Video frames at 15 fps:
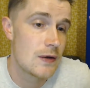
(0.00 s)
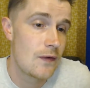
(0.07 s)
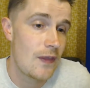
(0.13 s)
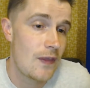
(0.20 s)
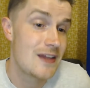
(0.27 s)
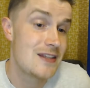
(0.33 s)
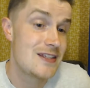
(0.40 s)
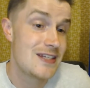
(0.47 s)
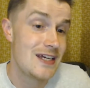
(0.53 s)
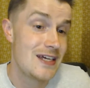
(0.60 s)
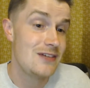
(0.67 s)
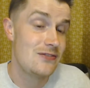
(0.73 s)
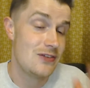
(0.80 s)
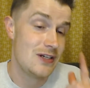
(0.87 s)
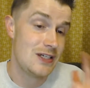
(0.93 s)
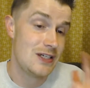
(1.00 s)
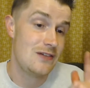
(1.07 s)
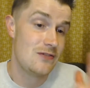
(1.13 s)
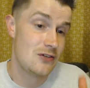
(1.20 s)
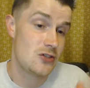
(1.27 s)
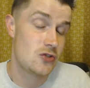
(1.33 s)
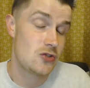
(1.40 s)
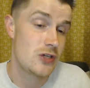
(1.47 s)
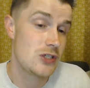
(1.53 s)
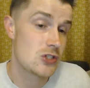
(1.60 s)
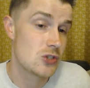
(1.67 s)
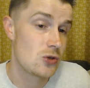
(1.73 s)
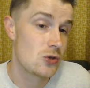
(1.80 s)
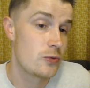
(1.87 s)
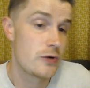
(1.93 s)
And David even treats
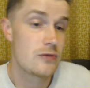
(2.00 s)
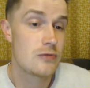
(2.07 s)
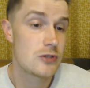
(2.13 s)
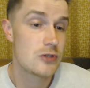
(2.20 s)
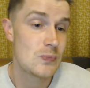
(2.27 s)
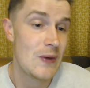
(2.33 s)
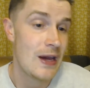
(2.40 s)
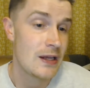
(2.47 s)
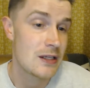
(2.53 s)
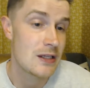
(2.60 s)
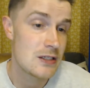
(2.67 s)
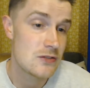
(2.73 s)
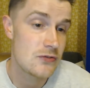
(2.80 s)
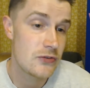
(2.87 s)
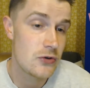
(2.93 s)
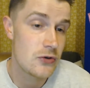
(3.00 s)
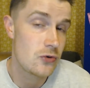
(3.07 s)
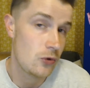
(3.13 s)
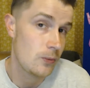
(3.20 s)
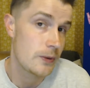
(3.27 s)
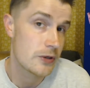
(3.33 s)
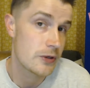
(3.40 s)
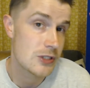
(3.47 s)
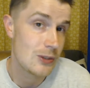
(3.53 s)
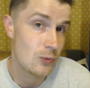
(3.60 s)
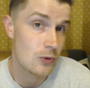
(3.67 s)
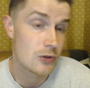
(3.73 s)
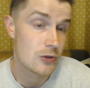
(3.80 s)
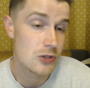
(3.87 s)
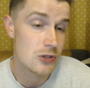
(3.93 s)
Saul with respect in his funeral because he
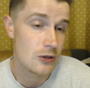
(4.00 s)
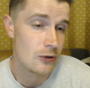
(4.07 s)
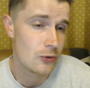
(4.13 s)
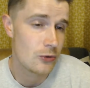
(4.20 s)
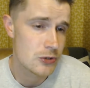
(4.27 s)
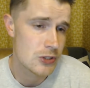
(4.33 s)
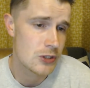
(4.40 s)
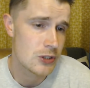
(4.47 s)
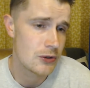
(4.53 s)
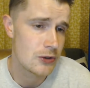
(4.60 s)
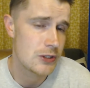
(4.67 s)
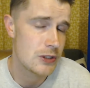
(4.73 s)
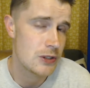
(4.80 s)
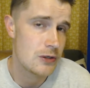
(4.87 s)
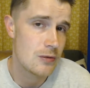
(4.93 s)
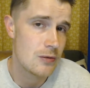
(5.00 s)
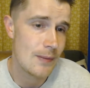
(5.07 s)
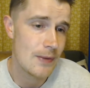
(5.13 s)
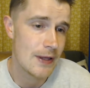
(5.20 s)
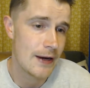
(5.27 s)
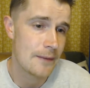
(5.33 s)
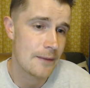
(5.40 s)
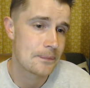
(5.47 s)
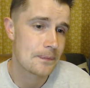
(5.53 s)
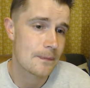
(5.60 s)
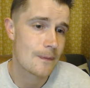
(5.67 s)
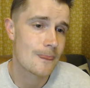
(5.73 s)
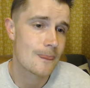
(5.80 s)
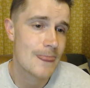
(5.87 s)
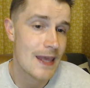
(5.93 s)
was the Lord's anointed. Do you remember that?
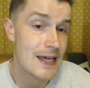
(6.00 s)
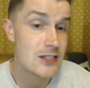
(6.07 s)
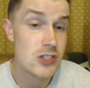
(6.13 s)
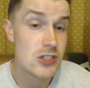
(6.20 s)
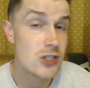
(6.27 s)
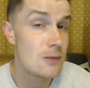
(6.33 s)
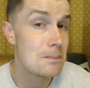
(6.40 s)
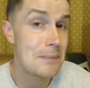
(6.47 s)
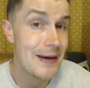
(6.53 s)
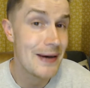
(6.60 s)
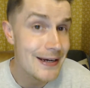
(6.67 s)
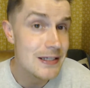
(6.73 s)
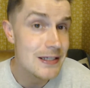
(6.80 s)
And some bad